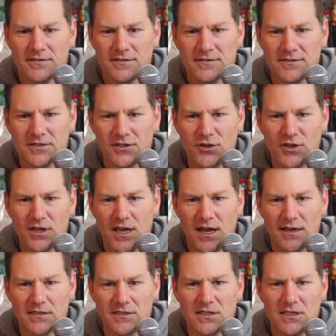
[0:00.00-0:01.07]
So you can
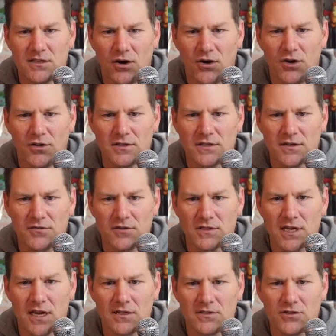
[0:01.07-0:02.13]
kind of see all the different
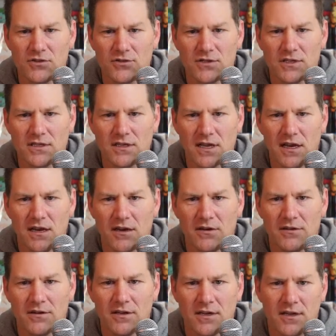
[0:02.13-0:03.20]
textures in
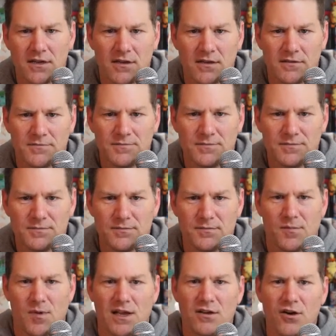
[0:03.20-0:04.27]
there.
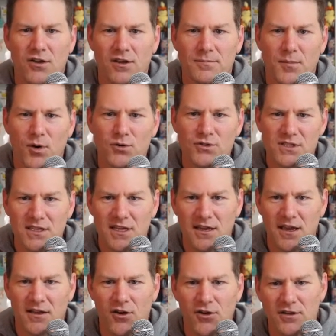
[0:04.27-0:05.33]
I call it
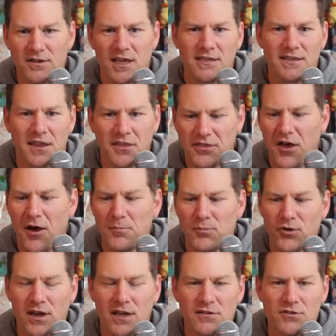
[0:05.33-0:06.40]
like the
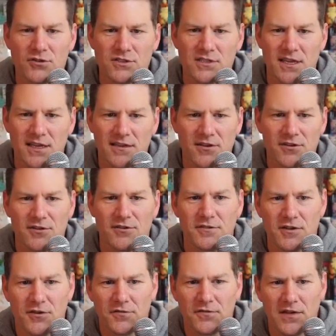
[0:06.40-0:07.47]
thumbprint. It looks like your
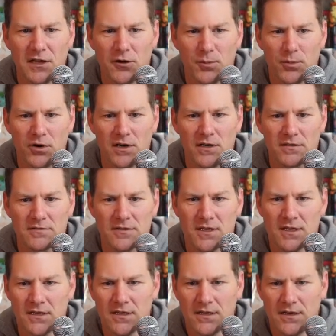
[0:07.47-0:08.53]
fingerprint
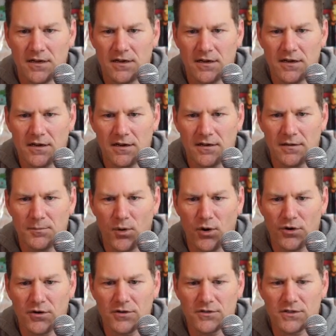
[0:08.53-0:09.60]

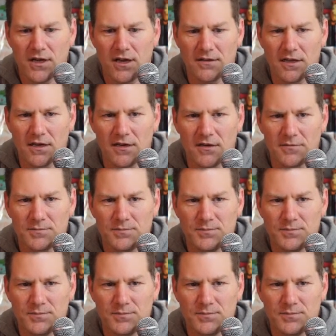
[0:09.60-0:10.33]
markers on there.